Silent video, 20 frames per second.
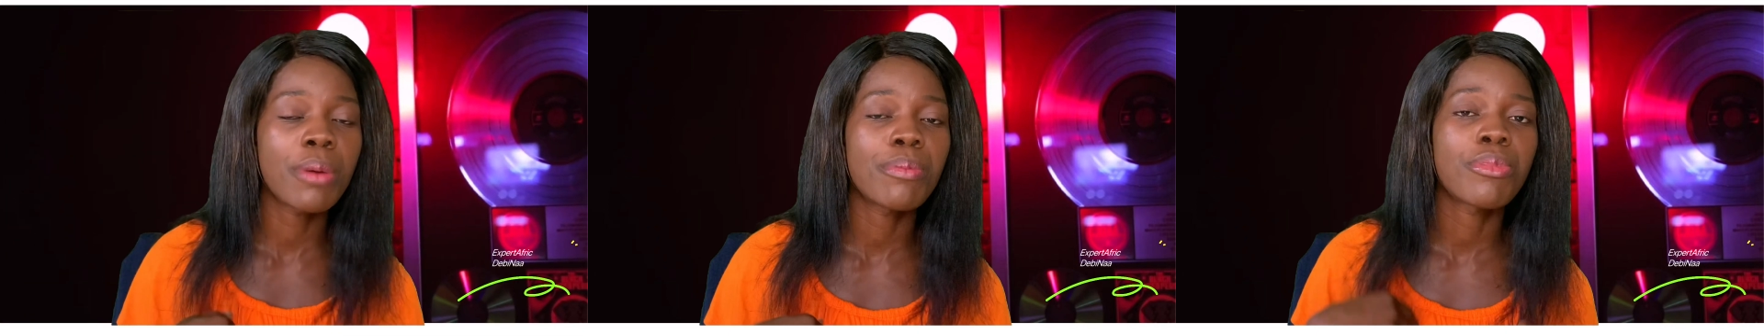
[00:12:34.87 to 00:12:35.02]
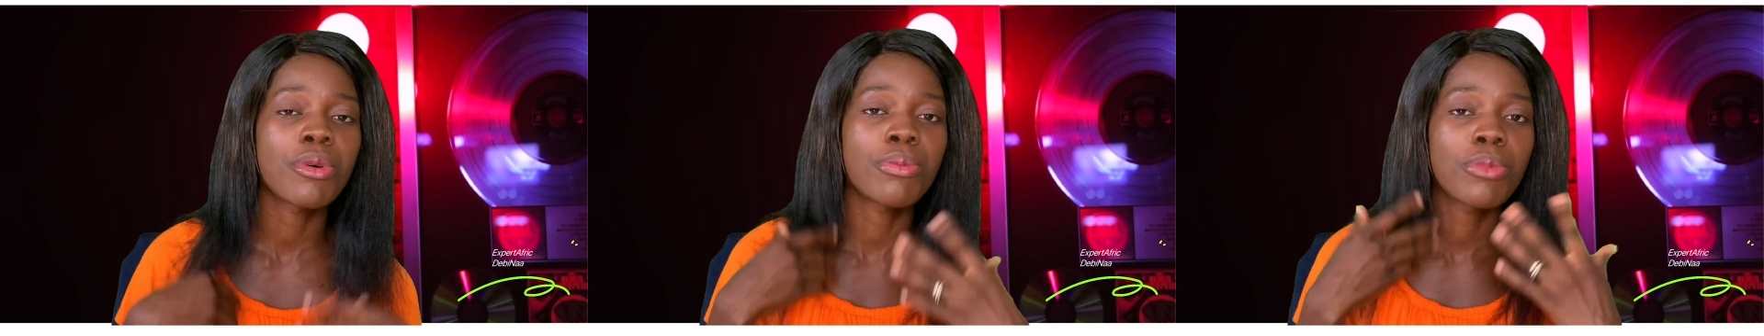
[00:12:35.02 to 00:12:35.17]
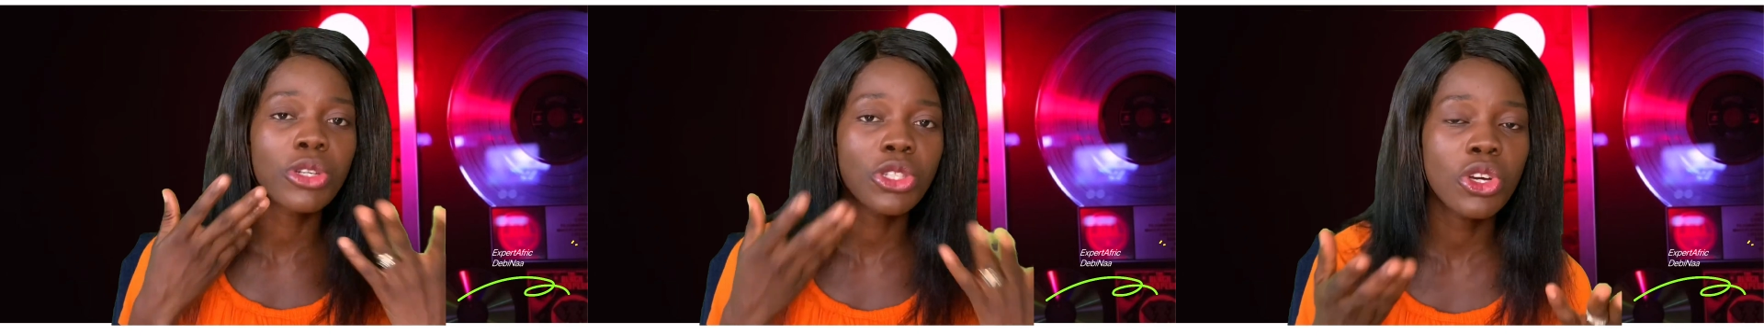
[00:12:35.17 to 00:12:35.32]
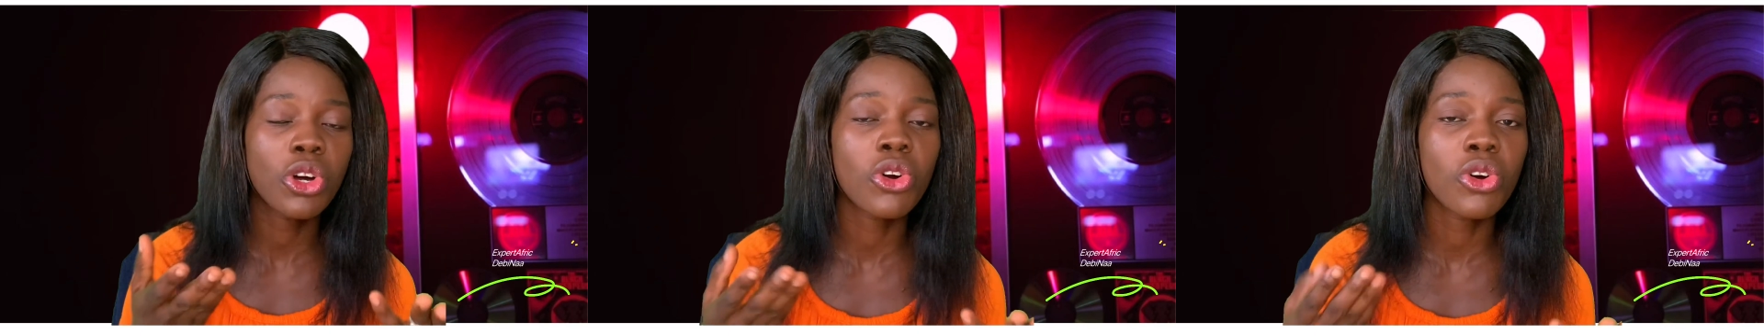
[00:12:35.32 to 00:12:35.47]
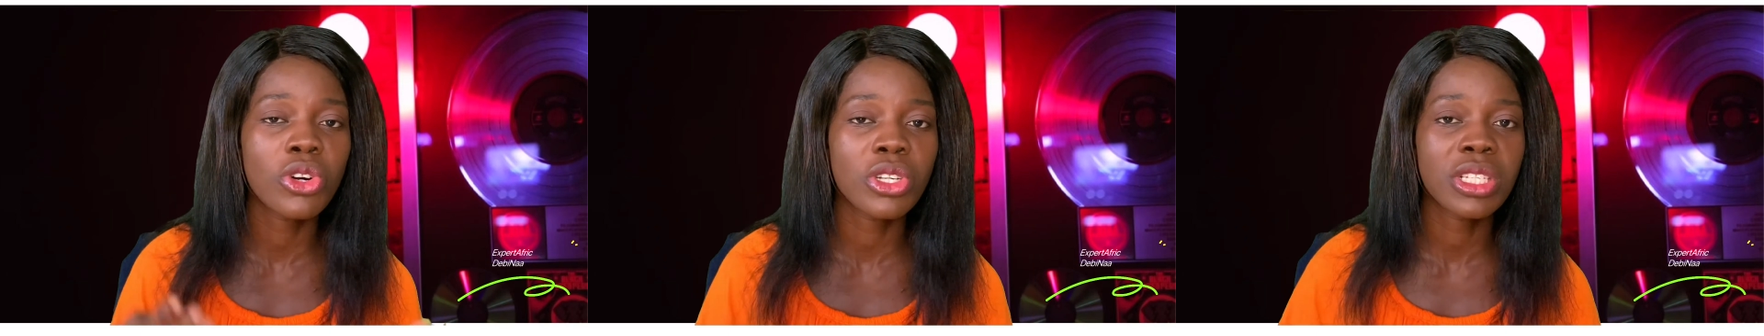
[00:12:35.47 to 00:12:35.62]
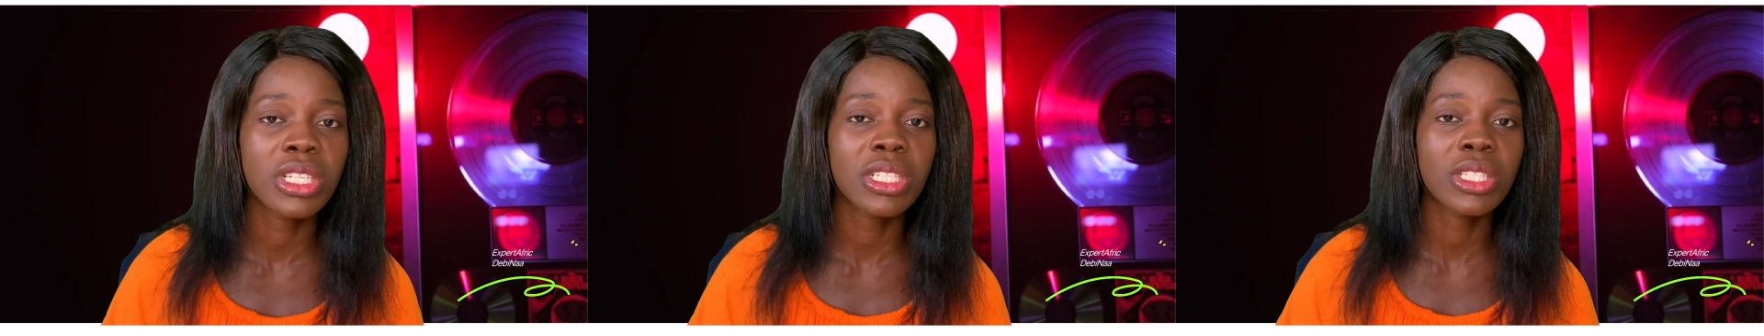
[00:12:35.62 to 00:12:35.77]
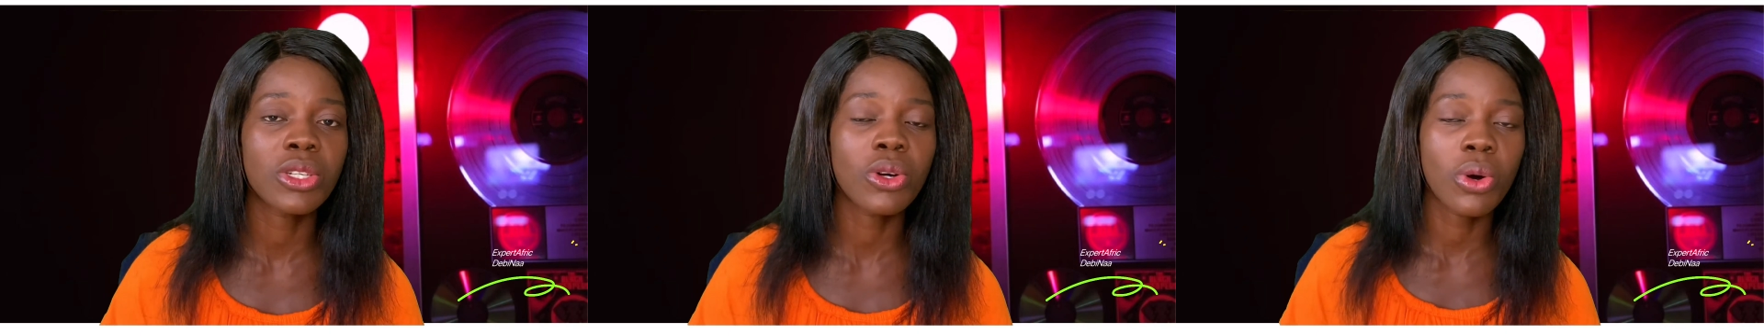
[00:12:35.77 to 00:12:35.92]
and promote your
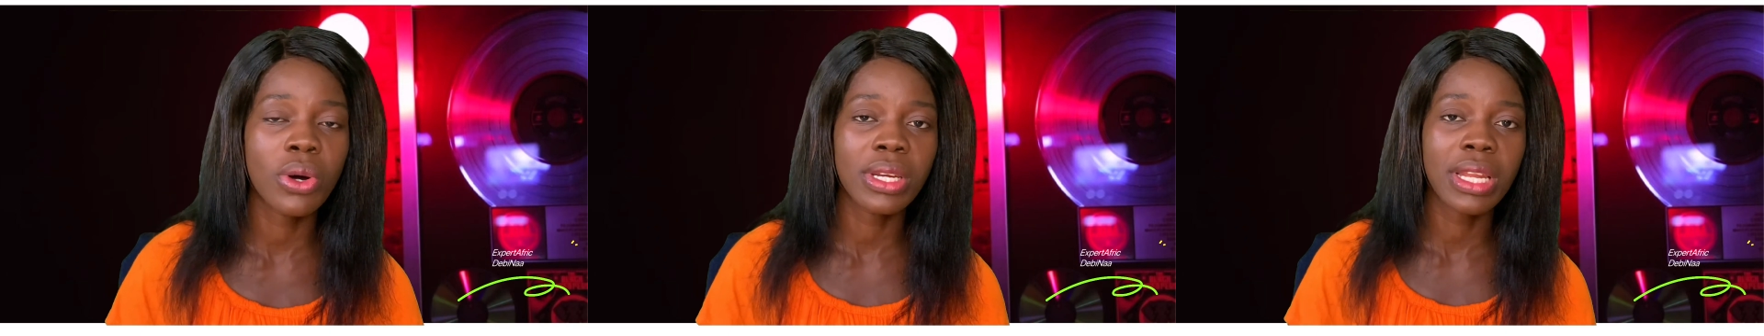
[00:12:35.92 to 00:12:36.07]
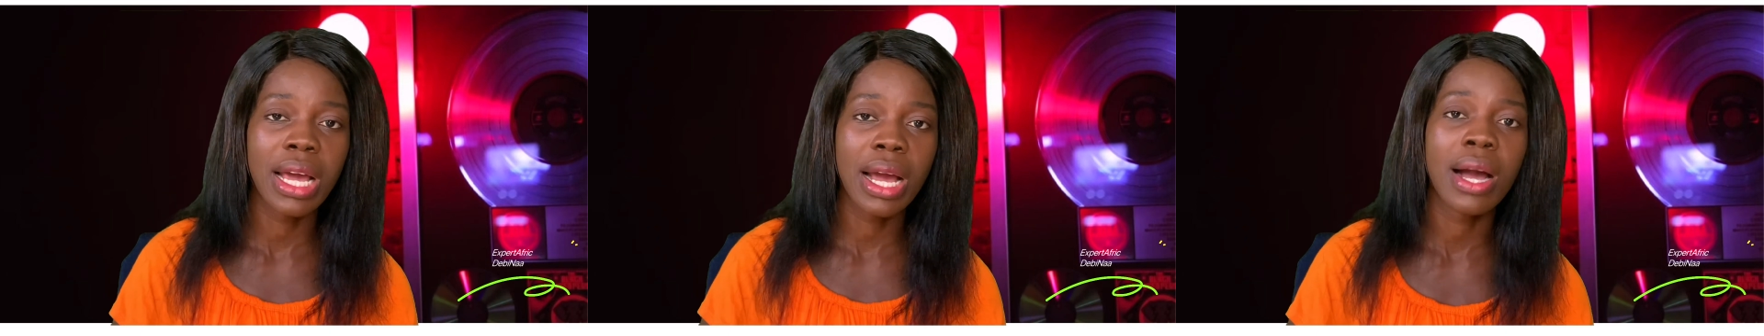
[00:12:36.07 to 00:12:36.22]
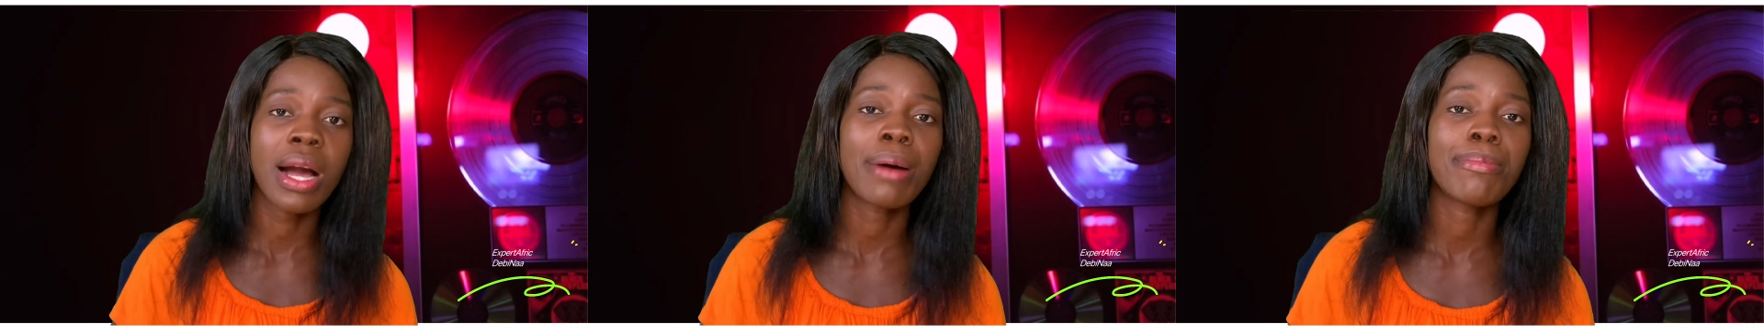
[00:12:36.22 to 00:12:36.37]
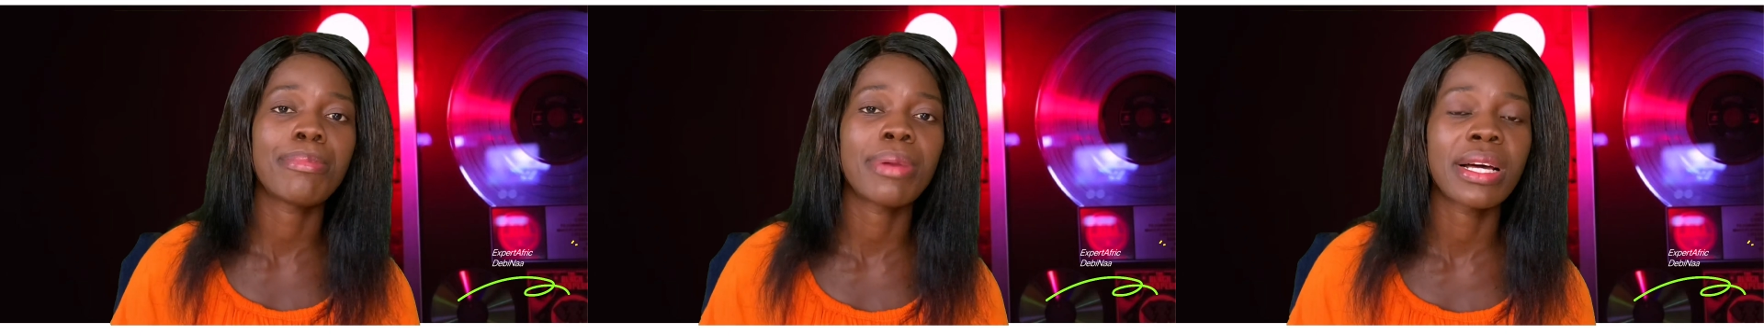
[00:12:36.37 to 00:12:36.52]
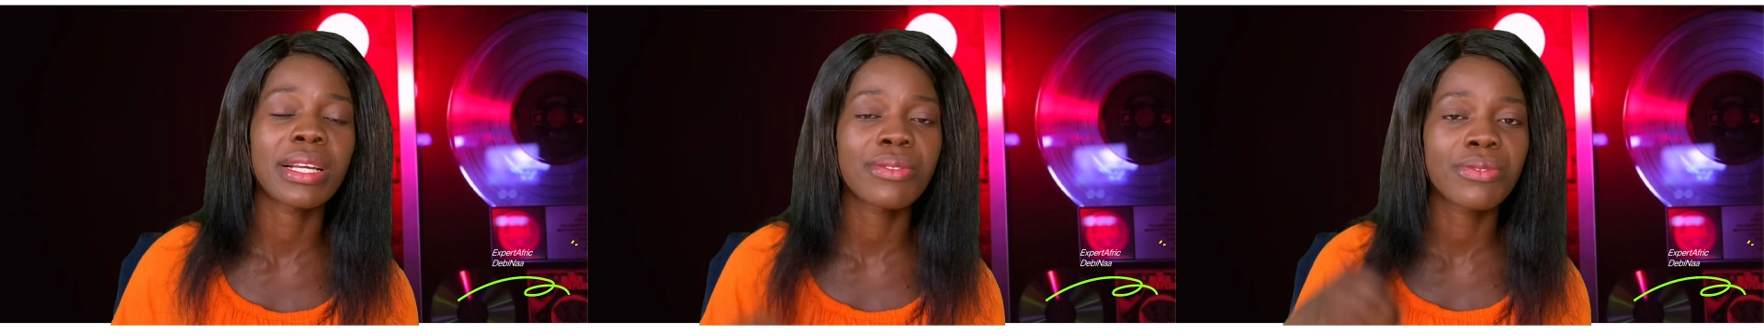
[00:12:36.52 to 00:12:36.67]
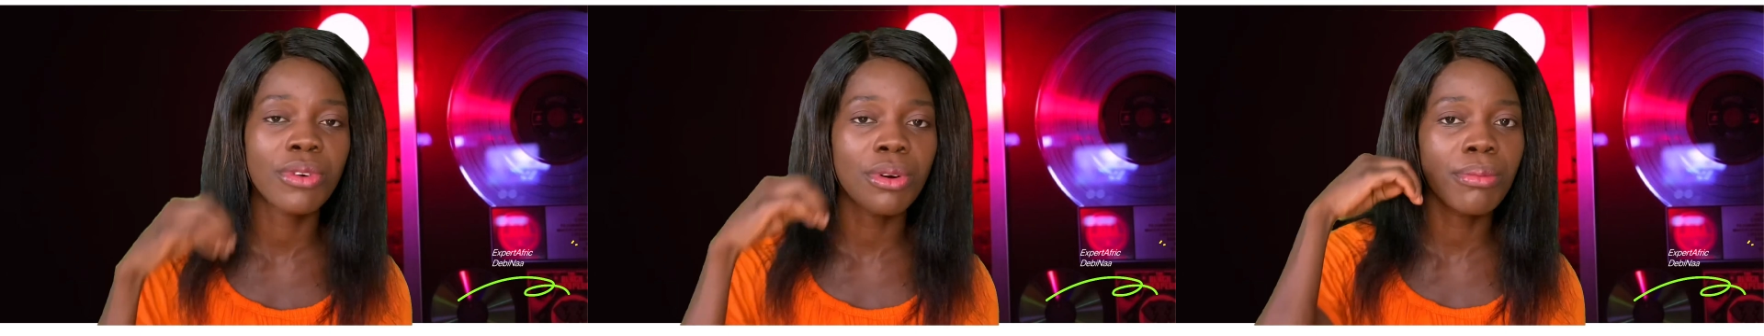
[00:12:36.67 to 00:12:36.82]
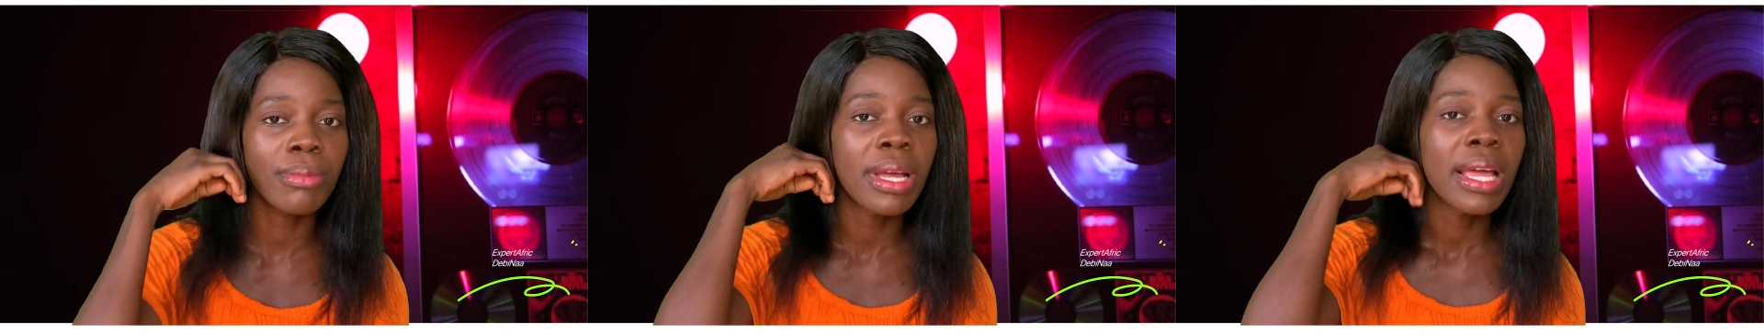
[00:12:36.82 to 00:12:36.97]
courses on our
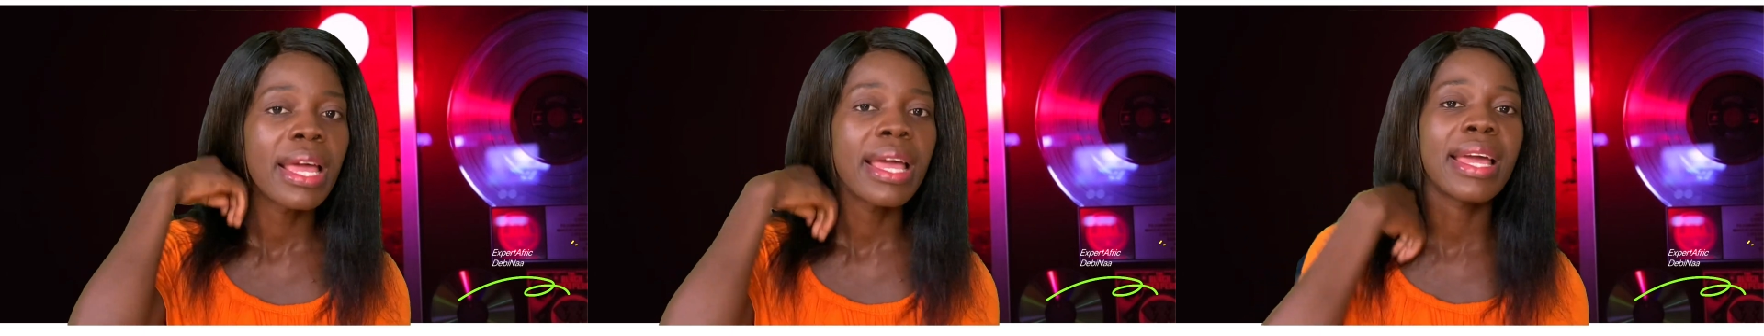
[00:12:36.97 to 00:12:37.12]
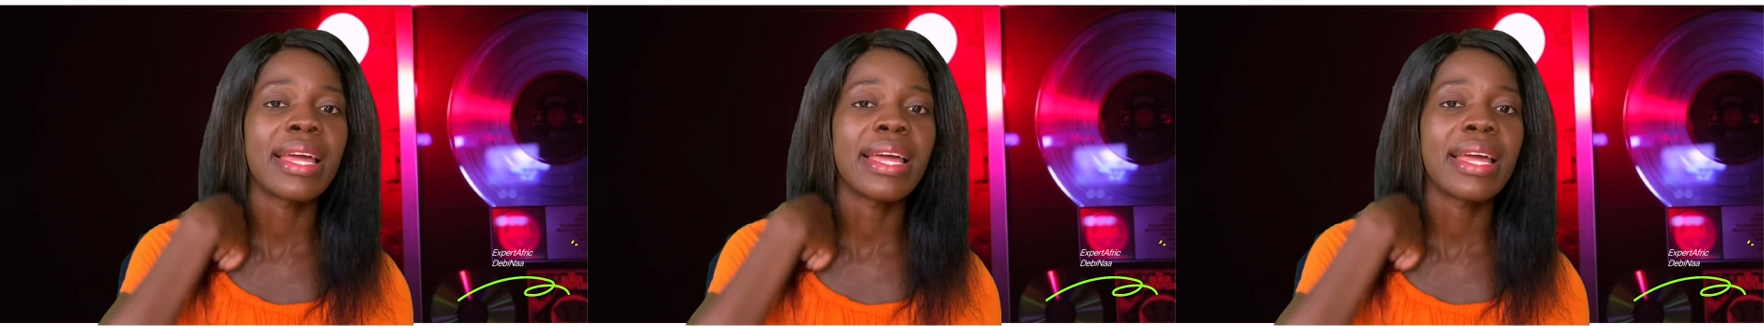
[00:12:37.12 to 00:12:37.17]
platform,